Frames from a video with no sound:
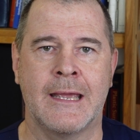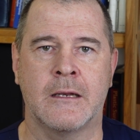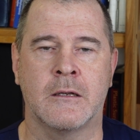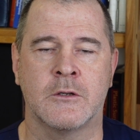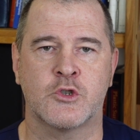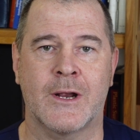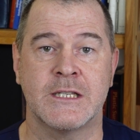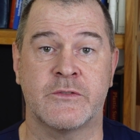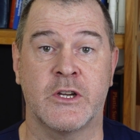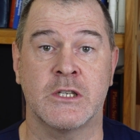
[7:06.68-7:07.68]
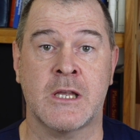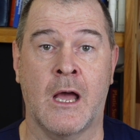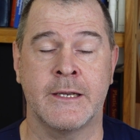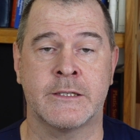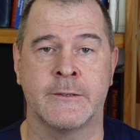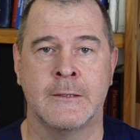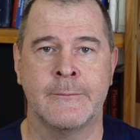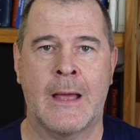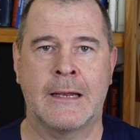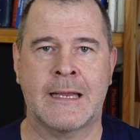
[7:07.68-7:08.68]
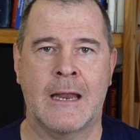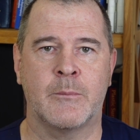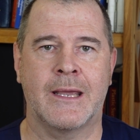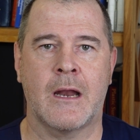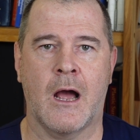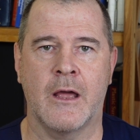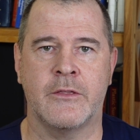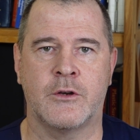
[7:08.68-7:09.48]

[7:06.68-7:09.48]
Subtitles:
in transverse height, and can be in either